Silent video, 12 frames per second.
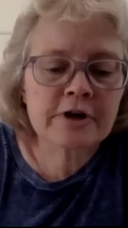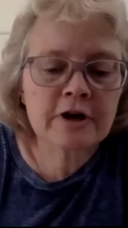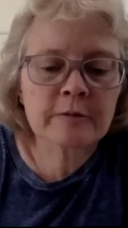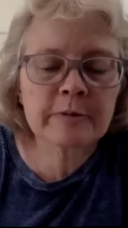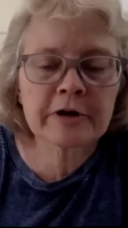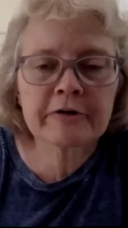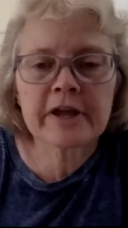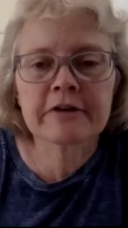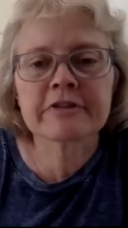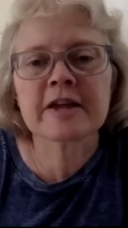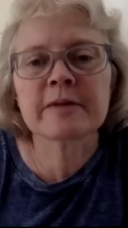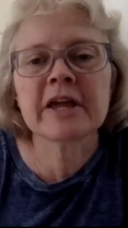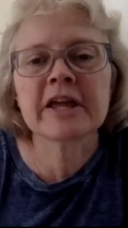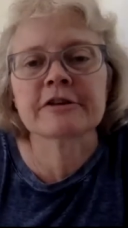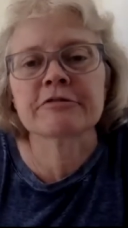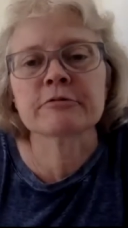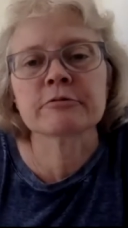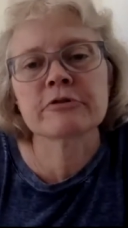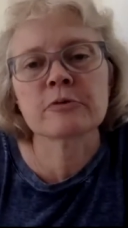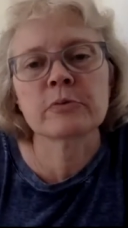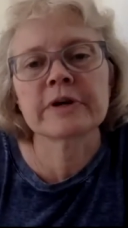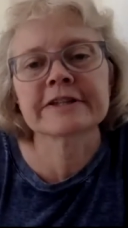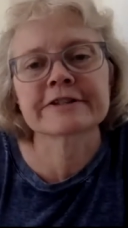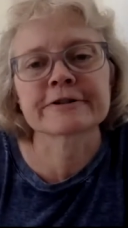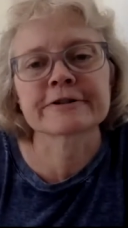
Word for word: about how they make it through the winter?